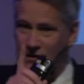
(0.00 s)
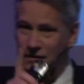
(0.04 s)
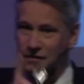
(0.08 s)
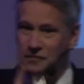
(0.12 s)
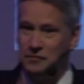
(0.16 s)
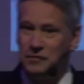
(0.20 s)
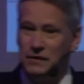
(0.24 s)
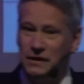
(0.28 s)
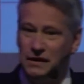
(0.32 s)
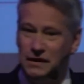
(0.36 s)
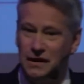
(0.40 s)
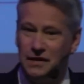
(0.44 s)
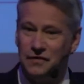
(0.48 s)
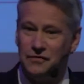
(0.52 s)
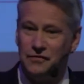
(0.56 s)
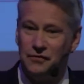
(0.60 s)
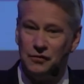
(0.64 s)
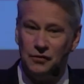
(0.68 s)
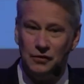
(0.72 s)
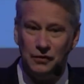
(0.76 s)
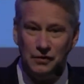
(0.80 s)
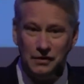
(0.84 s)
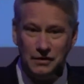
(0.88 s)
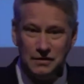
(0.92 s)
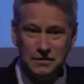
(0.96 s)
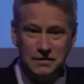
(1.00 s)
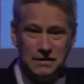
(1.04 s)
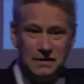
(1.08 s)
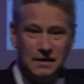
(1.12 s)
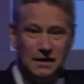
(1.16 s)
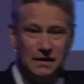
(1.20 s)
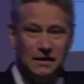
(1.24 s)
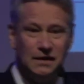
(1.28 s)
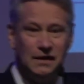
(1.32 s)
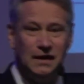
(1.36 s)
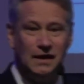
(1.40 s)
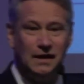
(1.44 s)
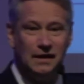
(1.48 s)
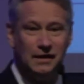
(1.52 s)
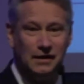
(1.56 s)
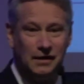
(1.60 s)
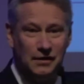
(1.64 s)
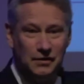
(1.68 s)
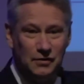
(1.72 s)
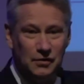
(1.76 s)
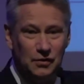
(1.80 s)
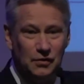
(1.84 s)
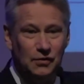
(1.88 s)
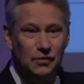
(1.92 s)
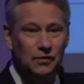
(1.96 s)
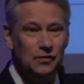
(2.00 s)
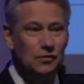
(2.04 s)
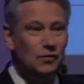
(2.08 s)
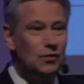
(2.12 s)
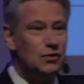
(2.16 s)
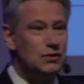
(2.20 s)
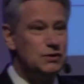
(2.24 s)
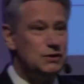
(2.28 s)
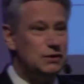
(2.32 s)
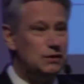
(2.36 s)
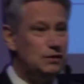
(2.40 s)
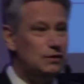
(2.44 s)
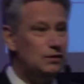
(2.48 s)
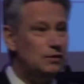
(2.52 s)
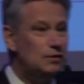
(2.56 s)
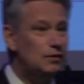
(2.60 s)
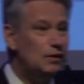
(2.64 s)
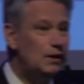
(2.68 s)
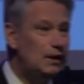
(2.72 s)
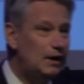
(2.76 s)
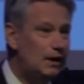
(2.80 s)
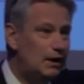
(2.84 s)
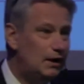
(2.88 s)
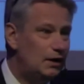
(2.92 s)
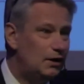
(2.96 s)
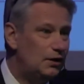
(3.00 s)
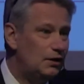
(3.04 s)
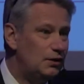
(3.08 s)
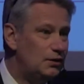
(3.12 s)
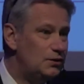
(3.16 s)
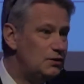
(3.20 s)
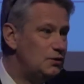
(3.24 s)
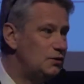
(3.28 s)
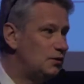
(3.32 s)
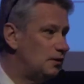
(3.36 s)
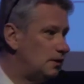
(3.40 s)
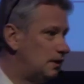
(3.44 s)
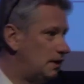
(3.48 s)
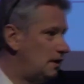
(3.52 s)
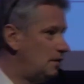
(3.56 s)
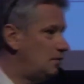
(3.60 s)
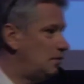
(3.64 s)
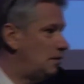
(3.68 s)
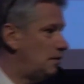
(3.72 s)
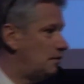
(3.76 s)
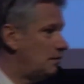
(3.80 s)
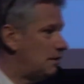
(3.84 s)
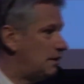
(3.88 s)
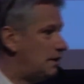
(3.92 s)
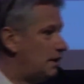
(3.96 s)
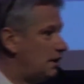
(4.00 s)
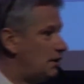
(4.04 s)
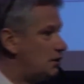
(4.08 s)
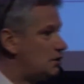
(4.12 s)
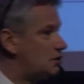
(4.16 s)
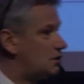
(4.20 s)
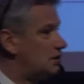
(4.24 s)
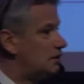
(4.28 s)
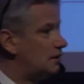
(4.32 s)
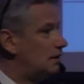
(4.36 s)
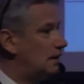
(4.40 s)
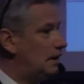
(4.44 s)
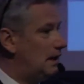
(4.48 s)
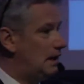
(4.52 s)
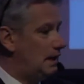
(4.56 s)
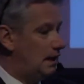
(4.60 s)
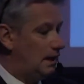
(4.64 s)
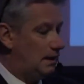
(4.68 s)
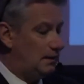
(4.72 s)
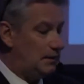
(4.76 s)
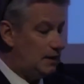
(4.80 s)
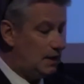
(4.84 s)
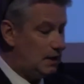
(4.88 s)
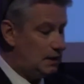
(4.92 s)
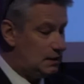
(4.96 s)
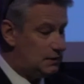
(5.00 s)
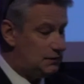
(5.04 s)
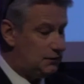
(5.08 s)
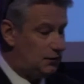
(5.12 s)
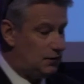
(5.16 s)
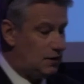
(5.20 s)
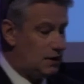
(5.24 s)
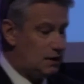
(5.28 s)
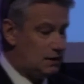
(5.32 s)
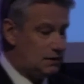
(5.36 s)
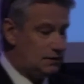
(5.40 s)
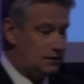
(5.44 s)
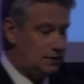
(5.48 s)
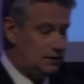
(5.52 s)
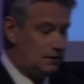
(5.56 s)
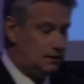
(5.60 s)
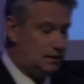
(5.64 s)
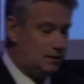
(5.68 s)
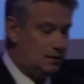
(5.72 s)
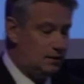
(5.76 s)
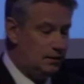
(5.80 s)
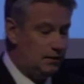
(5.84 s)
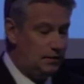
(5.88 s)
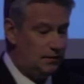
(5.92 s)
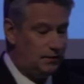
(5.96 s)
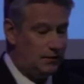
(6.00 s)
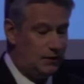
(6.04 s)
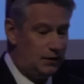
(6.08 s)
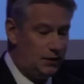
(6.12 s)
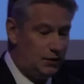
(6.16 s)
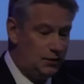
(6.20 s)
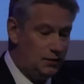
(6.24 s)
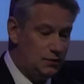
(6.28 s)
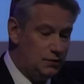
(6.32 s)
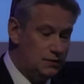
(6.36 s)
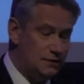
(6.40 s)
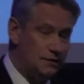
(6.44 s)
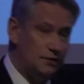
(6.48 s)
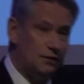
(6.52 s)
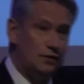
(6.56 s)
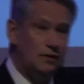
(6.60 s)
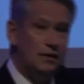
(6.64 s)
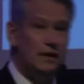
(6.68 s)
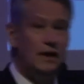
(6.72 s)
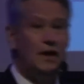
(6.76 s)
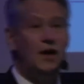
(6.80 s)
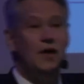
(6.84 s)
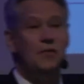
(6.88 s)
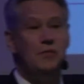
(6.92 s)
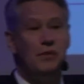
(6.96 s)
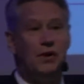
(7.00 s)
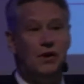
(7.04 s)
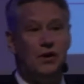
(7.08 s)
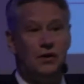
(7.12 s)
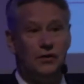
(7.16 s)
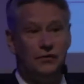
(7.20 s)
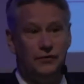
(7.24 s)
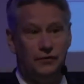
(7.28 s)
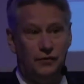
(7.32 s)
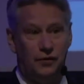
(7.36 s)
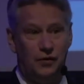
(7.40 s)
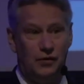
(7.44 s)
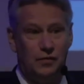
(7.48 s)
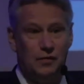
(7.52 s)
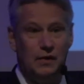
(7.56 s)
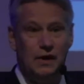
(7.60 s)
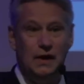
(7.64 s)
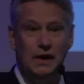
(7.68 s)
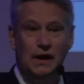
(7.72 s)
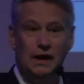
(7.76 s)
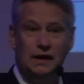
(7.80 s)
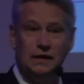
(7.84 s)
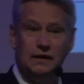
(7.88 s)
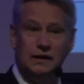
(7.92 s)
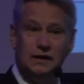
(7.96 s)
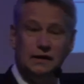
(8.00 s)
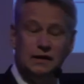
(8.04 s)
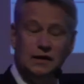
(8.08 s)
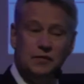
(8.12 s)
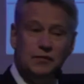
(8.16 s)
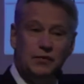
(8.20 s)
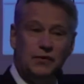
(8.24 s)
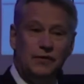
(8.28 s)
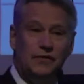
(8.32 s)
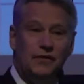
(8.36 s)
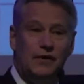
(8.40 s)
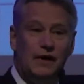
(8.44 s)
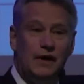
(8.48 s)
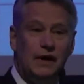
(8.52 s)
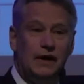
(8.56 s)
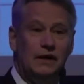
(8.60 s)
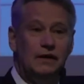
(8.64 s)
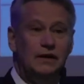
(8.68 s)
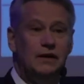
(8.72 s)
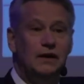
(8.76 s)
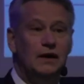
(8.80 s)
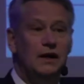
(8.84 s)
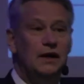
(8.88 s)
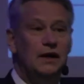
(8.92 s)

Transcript: be careful, there's another guy here watching you during the implementation. And that is for us very useful, apart from that they provide